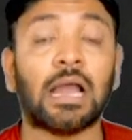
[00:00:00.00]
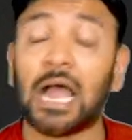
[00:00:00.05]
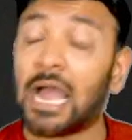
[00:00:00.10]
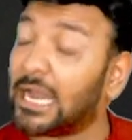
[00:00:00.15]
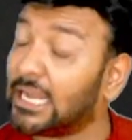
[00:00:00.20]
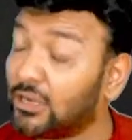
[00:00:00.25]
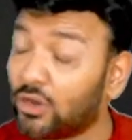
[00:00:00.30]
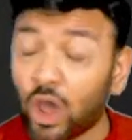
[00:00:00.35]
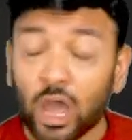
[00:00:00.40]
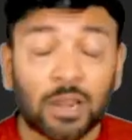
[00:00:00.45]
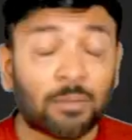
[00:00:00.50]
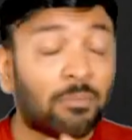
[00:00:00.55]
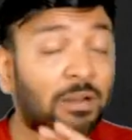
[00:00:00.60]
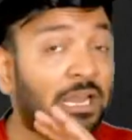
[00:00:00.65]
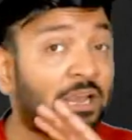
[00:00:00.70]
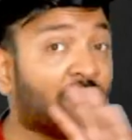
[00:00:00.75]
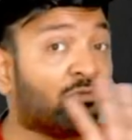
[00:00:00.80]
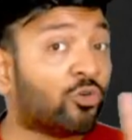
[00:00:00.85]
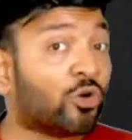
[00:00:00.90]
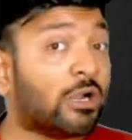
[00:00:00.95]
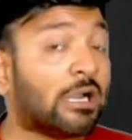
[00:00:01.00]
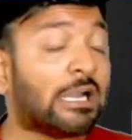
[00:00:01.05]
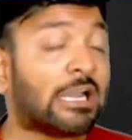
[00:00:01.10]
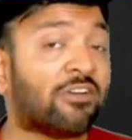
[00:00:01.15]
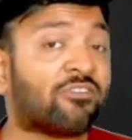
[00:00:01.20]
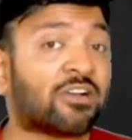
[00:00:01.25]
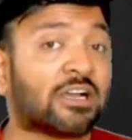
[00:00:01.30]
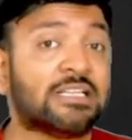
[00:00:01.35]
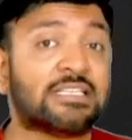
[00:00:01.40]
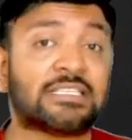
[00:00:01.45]
I normally wouldn't
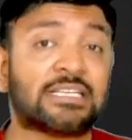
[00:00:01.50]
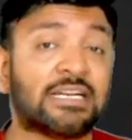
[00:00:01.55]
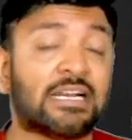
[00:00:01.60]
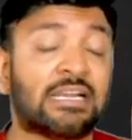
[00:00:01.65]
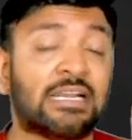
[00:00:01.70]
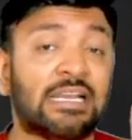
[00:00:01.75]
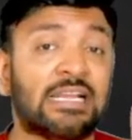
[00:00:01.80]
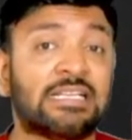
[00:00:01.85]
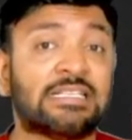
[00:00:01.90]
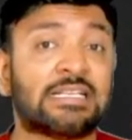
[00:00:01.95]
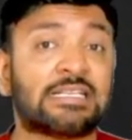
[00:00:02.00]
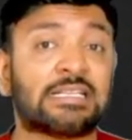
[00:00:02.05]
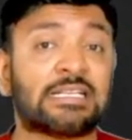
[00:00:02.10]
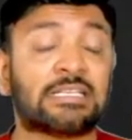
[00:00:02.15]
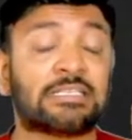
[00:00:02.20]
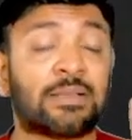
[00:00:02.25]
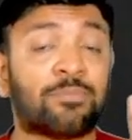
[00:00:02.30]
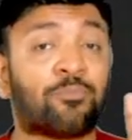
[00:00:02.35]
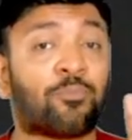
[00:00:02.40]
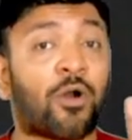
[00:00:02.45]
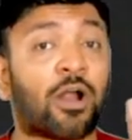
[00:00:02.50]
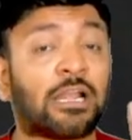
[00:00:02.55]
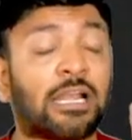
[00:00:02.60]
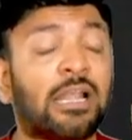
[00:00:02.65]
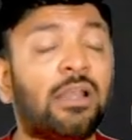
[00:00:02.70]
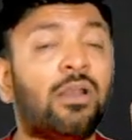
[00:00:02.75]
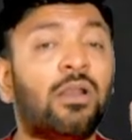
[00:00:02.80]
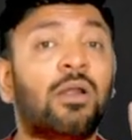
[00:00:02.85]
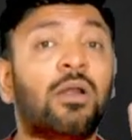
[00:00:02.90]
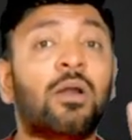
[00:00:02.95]
have considered leases as
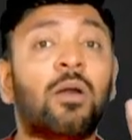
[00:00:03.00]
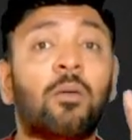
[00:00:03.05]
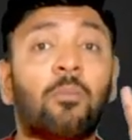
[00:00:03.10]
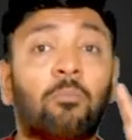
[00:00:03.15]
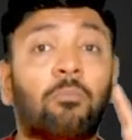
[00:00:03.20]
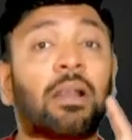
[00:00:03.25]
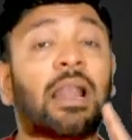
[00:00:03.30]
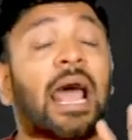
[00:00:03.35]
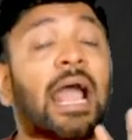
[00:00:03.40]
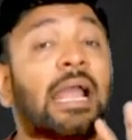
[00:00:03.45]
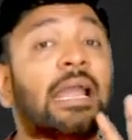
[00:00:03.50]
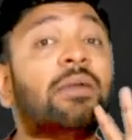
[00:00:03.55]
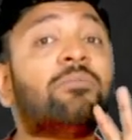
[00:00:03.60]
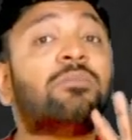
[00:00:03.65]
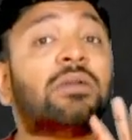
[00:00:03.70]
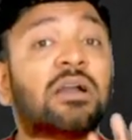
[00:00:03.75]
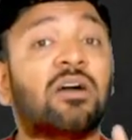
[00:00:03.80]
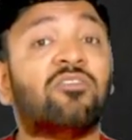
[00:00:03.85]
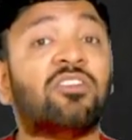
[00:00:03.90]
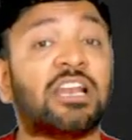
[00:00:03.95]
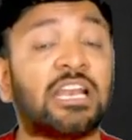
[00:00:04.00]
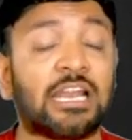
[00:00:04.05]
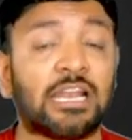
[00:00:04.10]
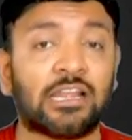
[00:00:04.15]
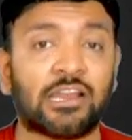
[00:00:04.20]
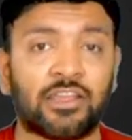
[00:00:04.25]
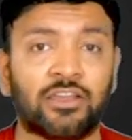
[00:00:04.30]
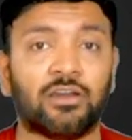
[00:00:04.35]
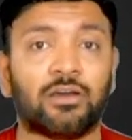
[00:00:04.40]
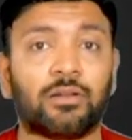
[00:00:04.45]
important, but I am covering
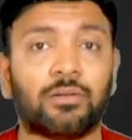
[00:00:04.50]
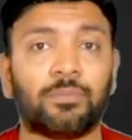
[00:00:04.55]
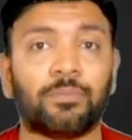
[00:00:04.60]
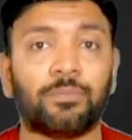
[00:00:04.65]
it here.